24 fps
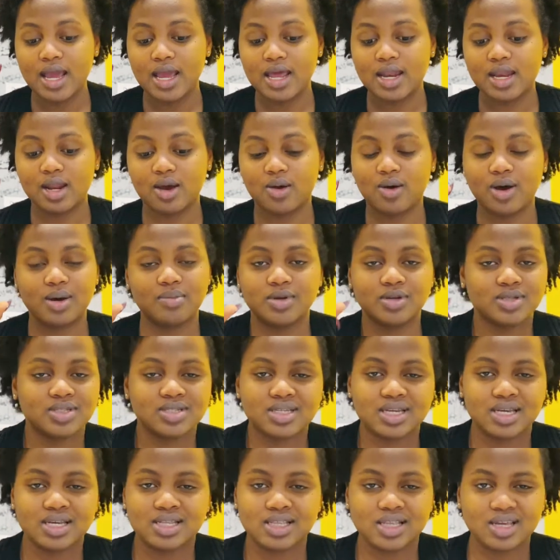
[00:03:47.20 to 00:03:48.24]
Now, I'm not
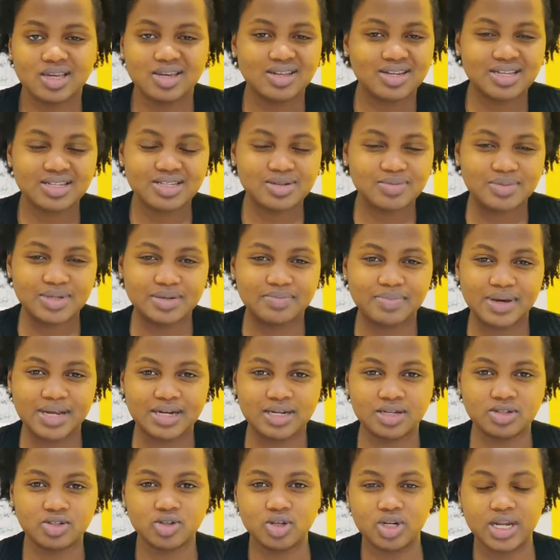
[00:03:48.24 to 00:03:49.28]
saying that you need to be
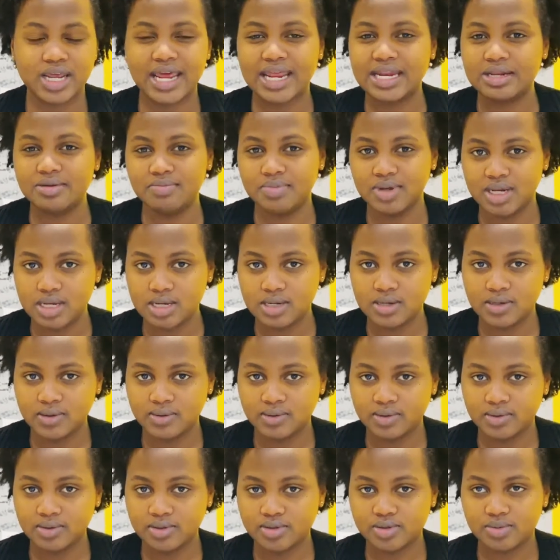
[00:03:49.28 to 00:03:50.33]
dependent on anybody
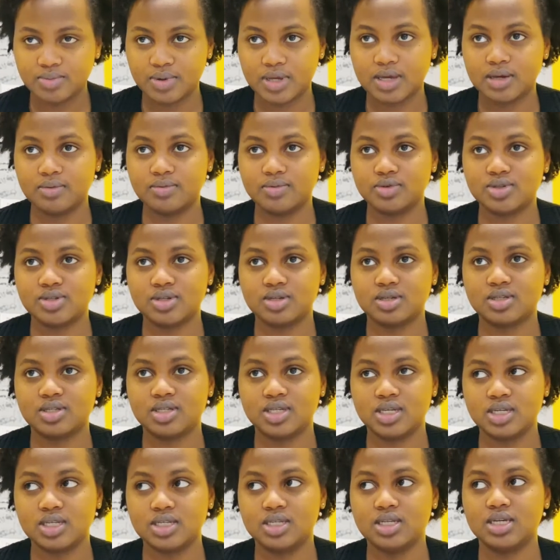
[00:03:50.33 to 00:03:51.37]
to be able to
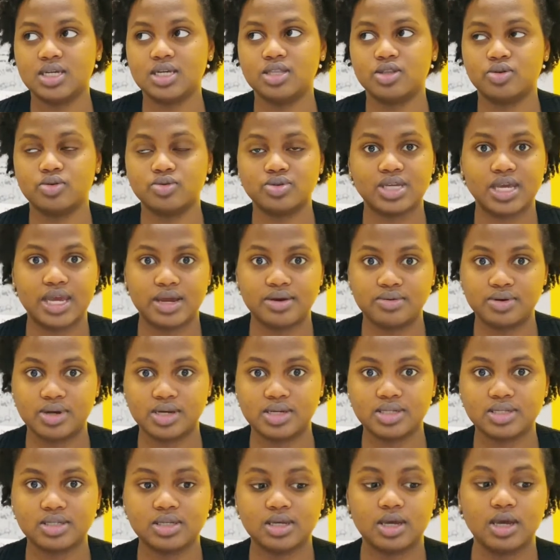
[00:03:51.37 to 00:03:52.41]
succeed in those
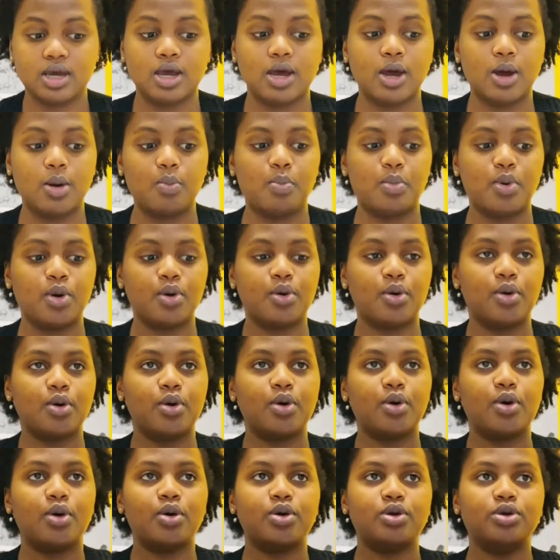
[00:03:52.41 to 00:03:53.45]
areas, but
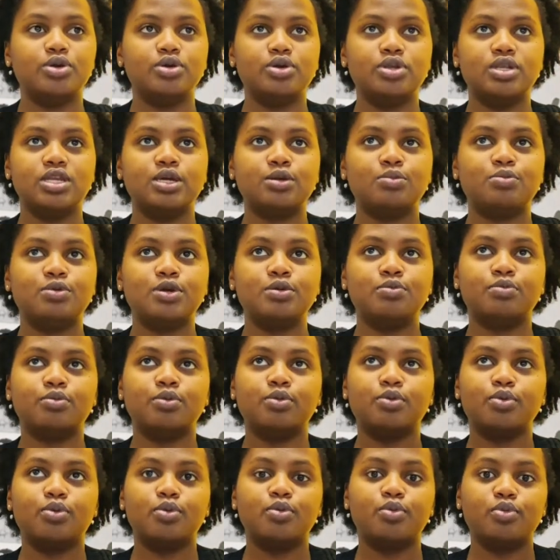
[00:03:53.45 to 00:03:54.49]
you need people
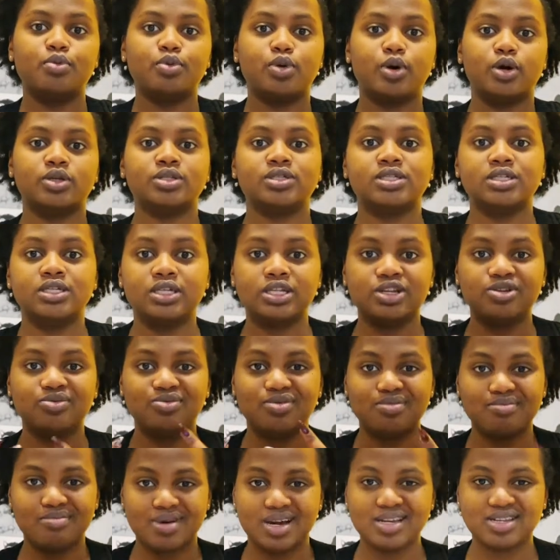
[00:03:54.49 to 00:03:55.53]
who constantly
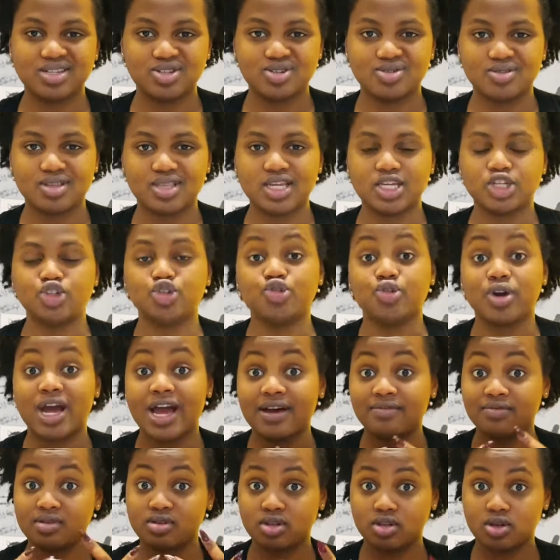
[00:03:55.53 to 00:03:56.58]
remind you that you
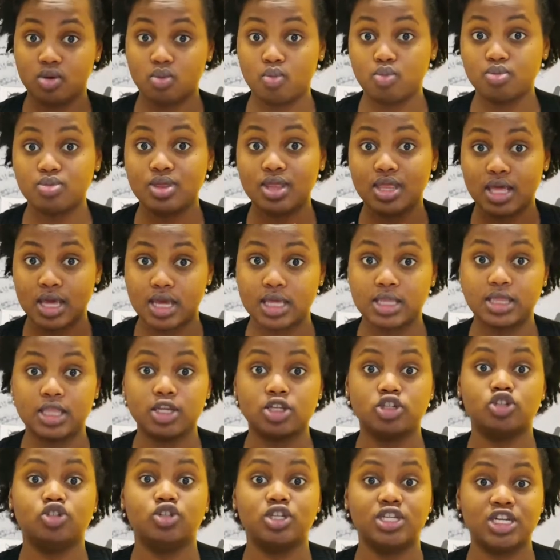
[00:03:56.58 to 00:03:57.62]
have something that
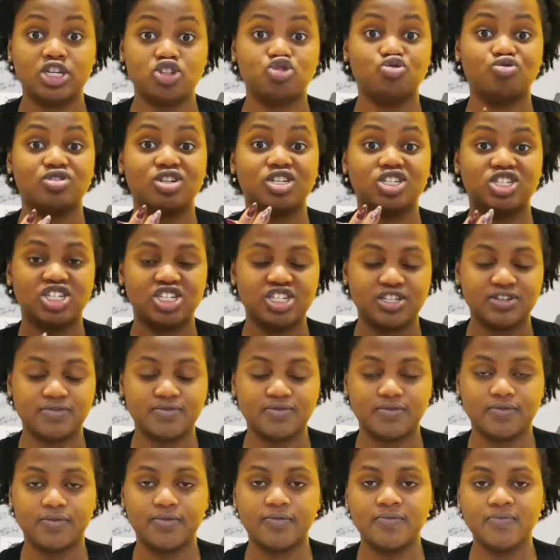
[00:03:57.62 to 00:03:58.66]
you need to achieve.
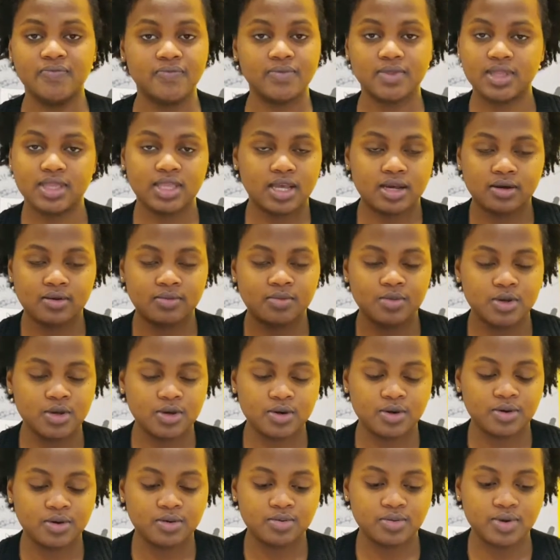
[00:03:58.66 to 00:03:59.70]
And that could be your
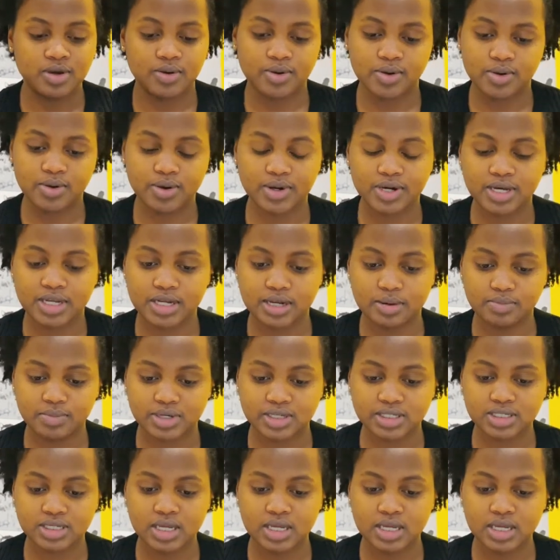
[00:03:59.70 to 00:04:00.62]
career or your academics.